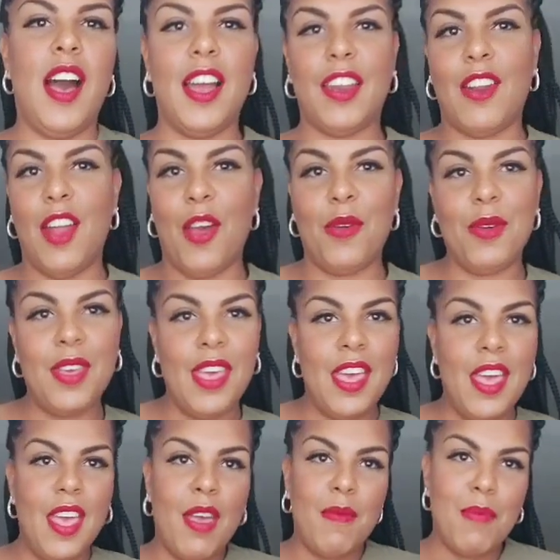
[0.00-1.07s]
I don't know.
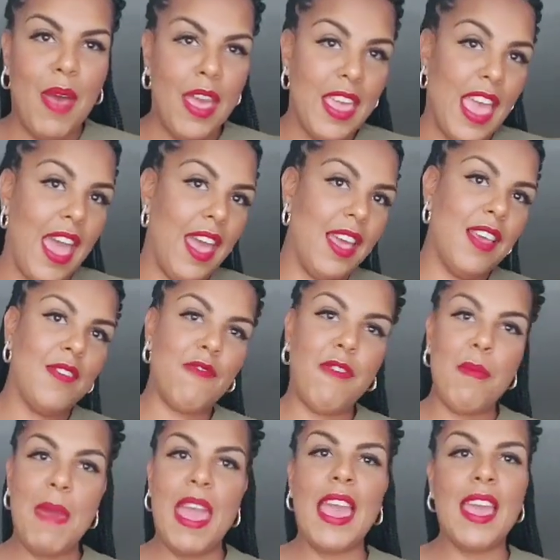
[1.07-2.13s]
But yeah,
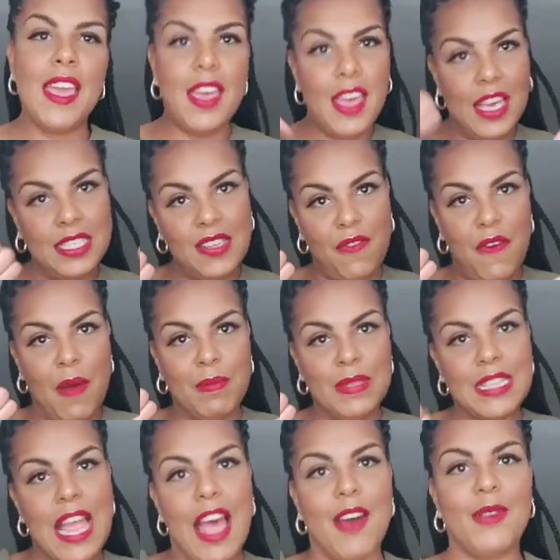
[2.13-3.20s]
for me, it's a
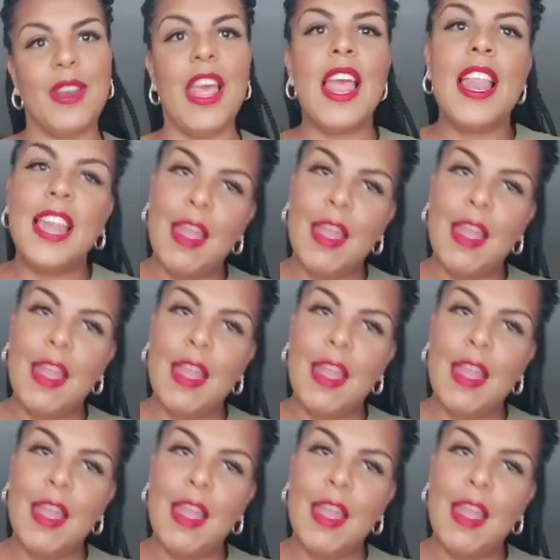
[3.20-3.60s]
thumbs down.